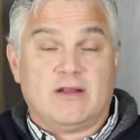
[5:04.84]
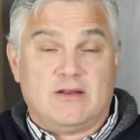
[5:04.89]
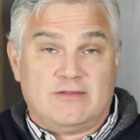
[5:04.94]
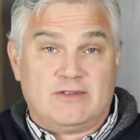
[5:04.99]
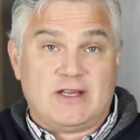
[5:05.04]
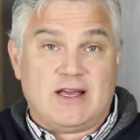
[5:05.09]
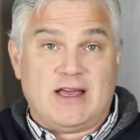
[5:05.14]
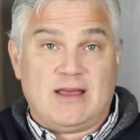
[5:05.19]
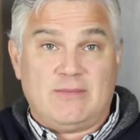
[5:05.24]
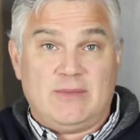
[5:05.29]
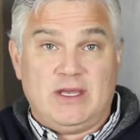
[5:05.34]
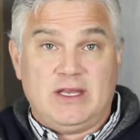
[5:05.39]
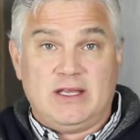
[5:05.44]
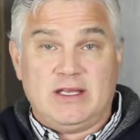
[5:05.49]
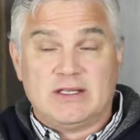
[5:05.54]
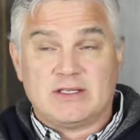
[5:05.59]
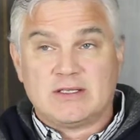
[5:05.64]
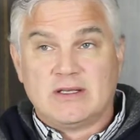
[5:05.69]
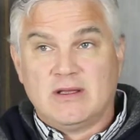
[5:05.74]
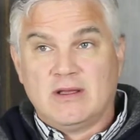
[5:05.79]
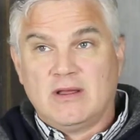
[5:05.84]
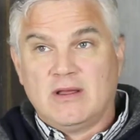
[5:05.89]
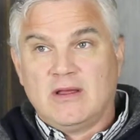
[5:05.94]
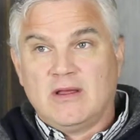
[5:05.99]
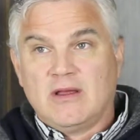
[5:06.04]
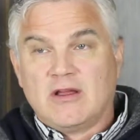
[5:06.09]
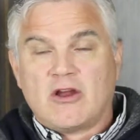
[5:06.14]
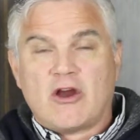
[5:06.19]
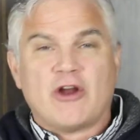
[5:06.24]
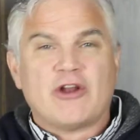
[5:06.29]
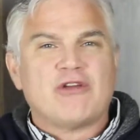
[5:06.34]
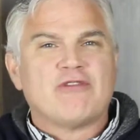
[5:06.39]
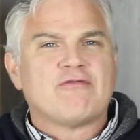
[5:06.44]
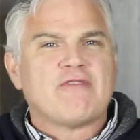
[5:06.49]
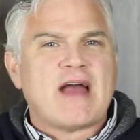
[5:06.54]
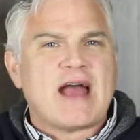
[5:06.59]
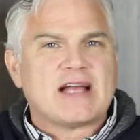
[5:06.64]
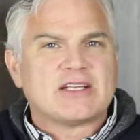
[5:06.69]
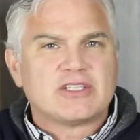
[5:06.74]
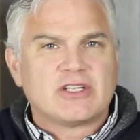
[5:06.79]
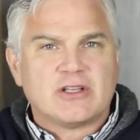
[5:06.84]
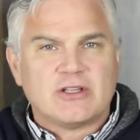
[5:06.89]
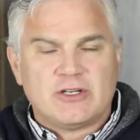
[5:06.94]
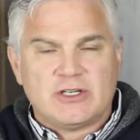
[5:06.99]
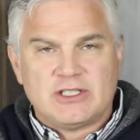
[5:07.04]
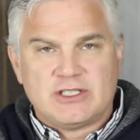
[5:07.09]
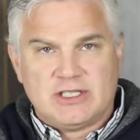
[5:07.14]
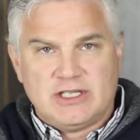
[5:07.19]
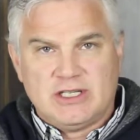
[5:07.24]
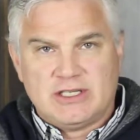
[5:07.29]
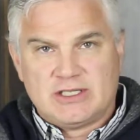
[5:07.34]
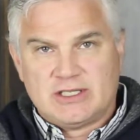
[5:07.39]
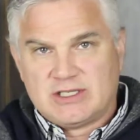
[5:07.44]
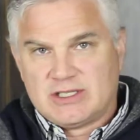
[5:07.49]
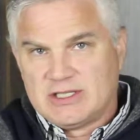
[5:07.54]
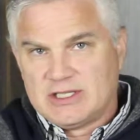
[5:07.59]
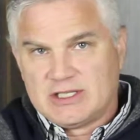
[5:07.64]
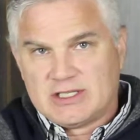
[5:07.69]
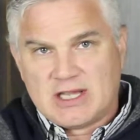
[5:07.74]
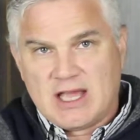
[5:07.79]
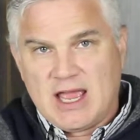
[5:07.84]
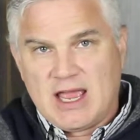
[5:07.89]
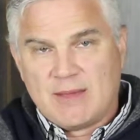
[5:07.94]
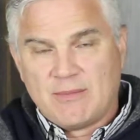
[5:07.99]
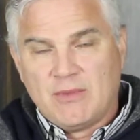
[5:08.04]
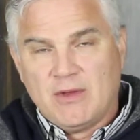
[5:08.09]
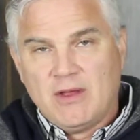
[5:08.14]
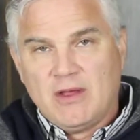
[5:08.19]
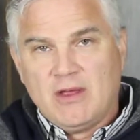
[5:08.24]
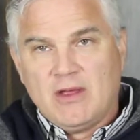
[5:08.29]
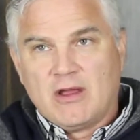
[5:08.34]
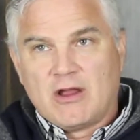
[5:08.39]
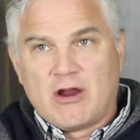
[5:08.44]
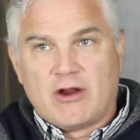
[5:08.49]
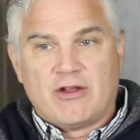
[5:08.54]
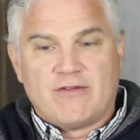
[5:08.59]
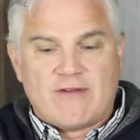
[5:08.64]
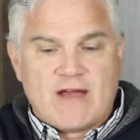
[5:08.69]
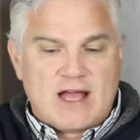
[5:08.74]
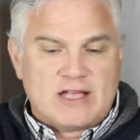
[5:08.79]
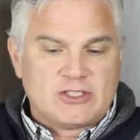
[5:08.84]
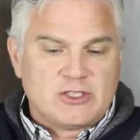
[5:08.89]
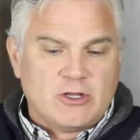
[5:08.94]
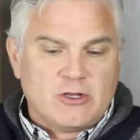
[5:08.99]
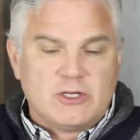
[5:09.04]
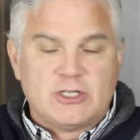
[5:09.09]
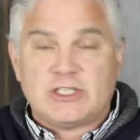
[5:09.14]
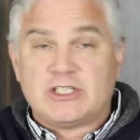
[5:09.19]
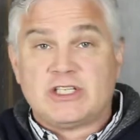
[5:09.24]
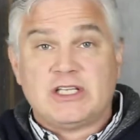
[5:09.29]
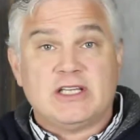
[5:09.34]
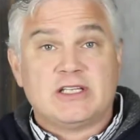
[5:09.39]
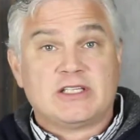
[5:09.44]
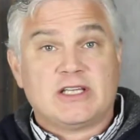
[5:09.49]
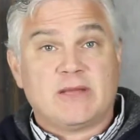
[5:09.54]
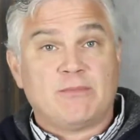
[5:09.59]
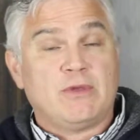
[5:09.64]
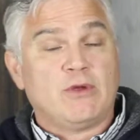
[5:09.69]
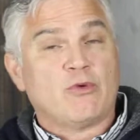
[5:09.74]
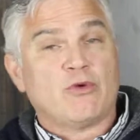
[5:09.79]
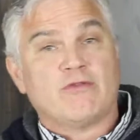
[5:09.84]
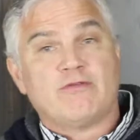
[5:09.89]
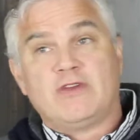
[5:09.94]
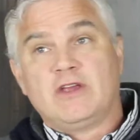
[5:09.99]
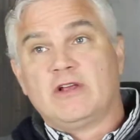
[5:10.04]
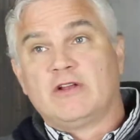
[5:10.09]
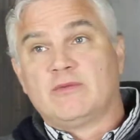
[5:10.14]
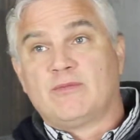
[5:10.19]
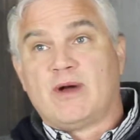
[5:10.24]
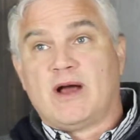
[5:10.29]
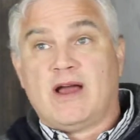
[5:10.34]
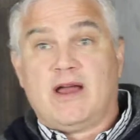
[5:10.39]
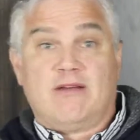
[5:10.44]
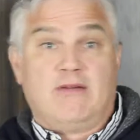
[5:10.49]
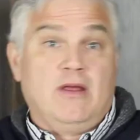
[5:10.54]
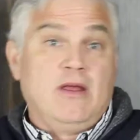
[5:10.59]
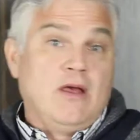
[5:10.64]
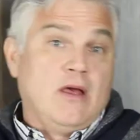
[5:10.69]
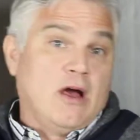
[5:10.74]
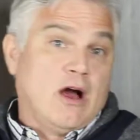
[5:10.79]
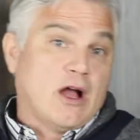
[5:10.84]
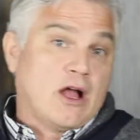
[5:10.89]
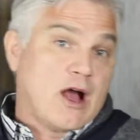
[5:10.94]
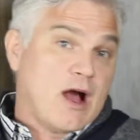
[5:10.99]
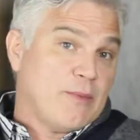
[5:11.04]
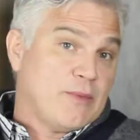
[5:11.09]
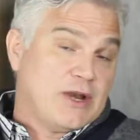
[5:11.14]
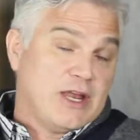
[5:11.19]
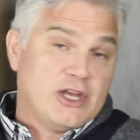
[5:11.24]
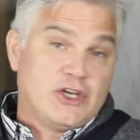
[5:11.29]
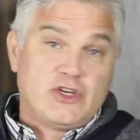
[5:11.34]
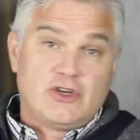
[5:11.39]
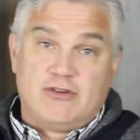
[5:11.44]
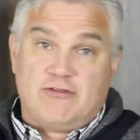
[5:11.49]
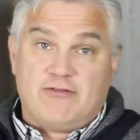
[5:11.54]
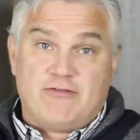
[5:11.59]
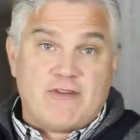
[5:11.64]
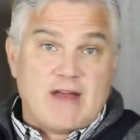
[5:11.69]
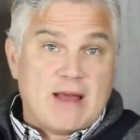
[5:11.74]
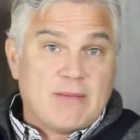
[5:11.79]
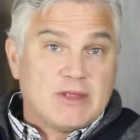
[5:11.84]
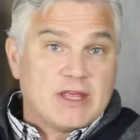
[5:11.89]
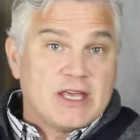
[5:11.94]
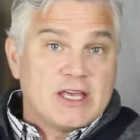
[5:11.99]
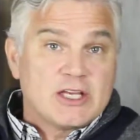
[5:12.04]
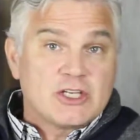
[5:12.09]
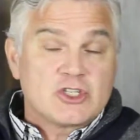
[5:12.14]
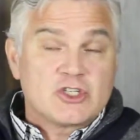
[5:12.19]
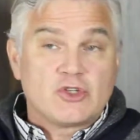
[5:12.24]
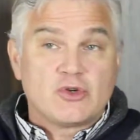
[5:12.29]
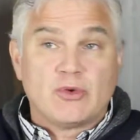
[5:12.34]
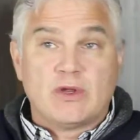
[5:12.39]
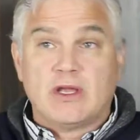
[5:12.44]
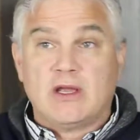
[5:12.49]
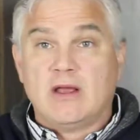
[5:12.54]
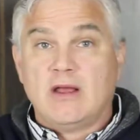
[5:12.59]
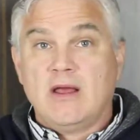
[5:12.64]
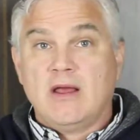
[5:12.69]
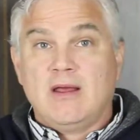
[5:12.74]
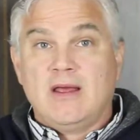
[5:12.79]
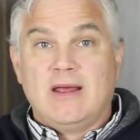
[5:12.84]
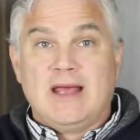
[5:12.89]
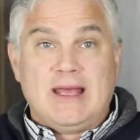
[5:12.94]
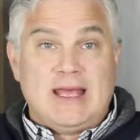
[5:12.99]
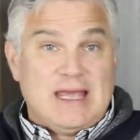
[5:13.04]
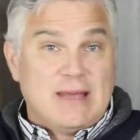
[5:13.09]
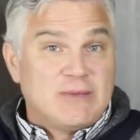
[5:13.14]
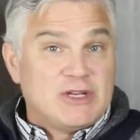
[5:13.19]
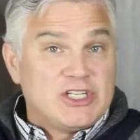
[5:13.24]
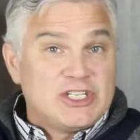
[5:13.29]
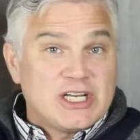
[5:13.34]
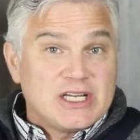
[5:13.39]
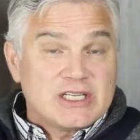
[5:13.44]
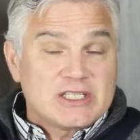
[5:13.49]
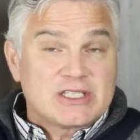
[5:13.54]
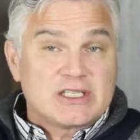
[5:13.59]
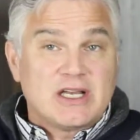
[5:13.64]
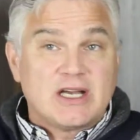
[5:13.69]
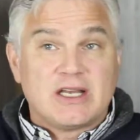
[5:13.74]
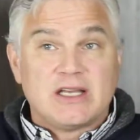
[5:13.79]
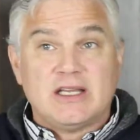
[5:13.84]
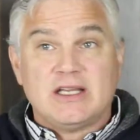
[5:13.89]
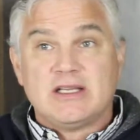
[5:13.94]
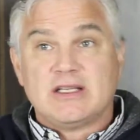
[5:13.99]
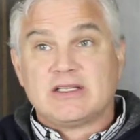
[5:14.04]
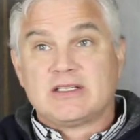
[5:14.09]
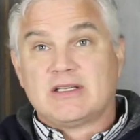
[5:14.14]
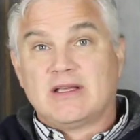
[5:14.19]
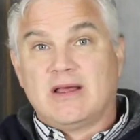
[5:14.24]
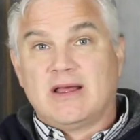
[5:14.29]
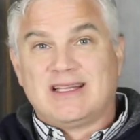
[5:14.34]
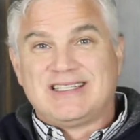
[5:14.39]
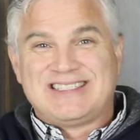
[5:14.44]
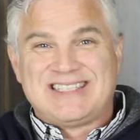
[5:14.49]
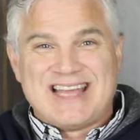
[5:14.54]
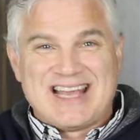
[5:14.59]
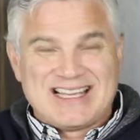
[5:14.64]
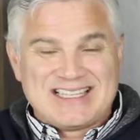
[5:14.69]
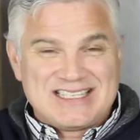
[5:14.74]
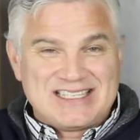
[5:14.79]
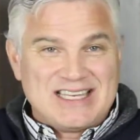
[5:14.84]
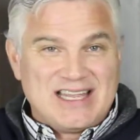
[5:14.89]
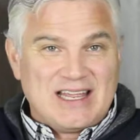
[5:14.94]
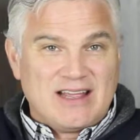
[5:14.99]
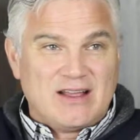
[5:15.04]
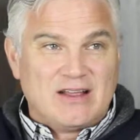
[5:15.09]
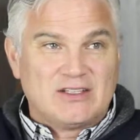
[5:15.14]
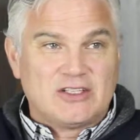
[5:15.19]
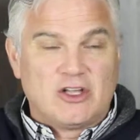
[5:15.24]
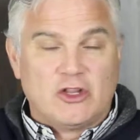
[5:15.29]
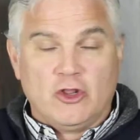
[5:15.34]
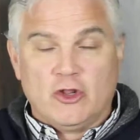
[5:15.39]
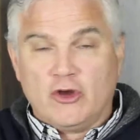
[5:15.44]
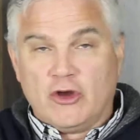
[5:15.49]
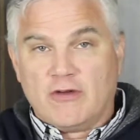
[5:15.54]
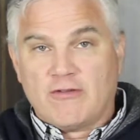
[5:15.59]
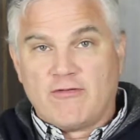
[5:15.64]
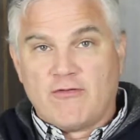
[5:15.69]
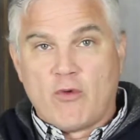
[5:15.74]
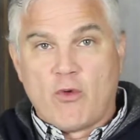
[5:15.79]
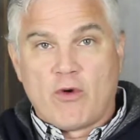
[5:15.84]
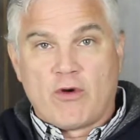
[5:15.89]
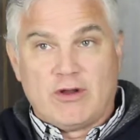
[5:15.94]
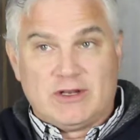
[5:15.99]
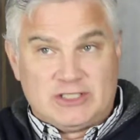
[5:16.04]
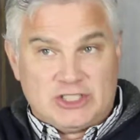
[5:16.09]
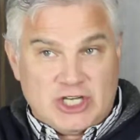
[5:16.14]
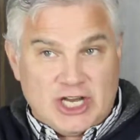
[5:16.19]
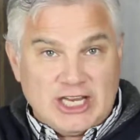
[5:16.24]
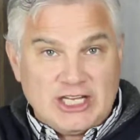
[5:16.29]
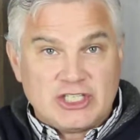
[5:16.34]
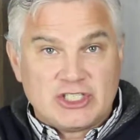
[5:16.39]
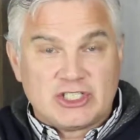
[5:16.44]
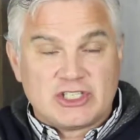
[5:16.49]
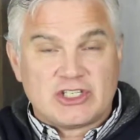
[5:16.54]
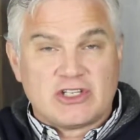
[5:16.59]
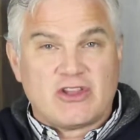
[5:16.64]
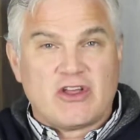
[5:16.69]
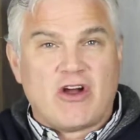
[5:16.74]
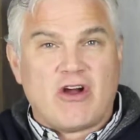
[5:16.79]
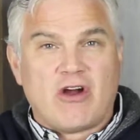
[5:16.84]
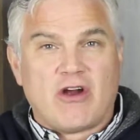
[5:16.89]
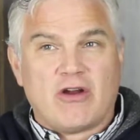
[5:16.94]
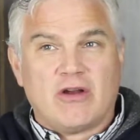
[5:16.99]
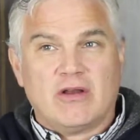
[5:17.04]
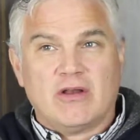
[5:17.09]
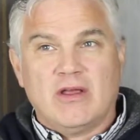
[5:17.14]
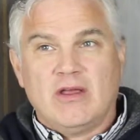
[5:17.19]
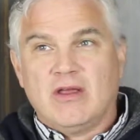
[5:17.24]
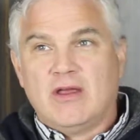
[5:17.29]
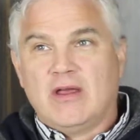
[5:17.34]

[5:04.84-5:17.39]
of diabetes. Cardiovascular disease is the same. Cardiovascular disease can be revealed by a combination of family history, imaging studies, testing to look for changes in the heart,